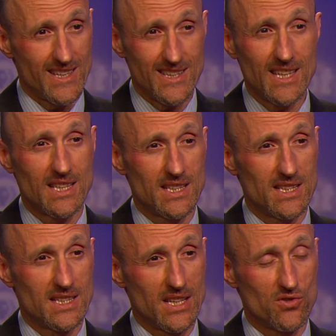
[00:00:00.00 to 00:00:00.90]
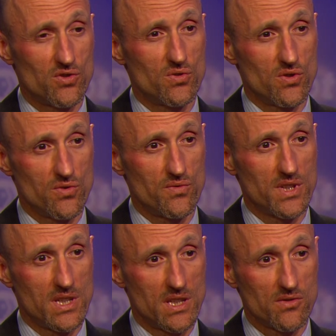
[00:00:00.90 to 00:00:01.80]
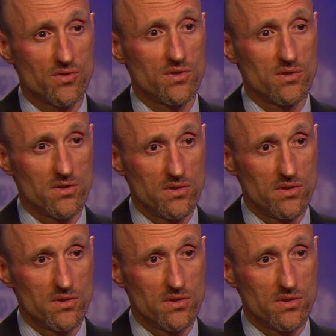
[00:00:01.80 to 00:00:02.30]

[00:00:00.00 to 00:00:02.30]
I think in next two to three years. If